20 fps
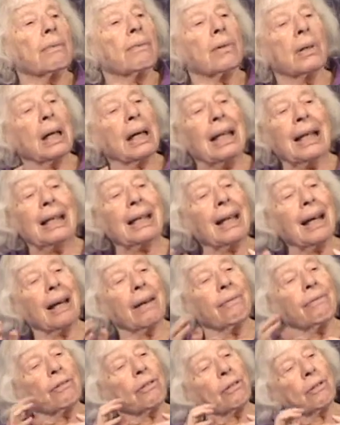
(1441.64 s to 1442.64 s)
of late
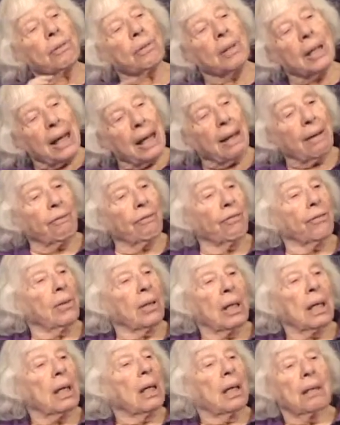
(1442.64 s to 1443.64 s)
life grief
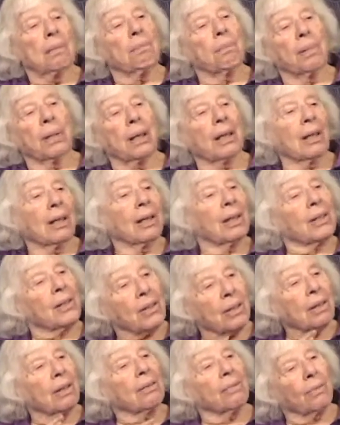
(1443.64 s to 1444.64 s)

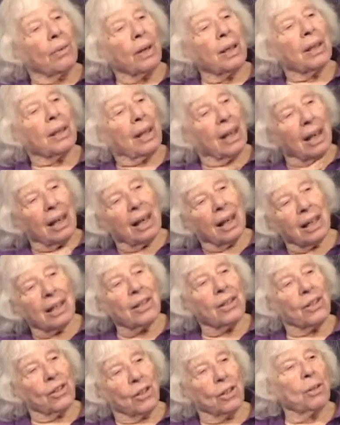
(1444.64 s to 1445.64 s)
because of what they
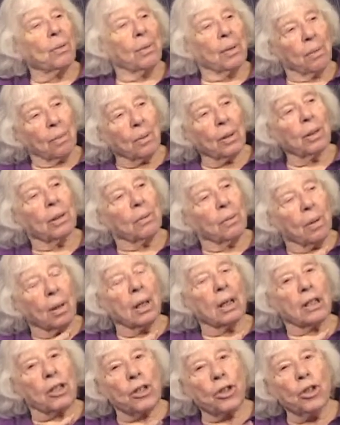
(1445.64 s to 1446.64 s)
had to do in World
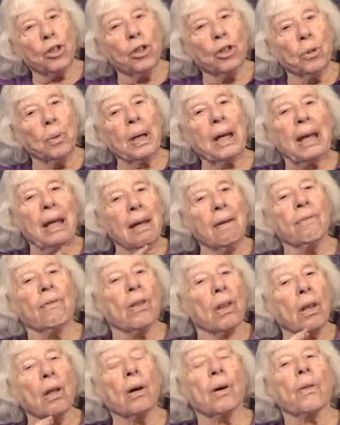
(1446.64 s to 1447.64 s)
War Two,
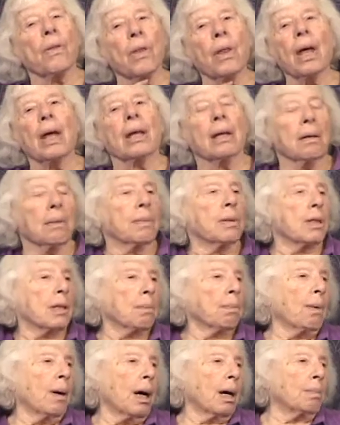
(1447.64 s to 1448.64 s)
even though then it was
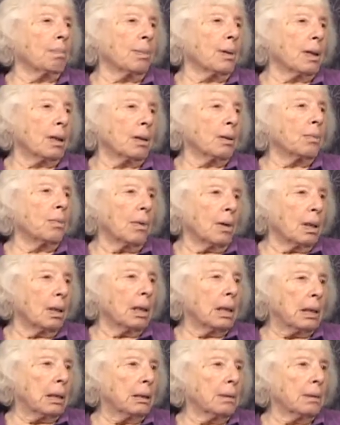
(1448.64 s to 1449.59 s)
a popular war.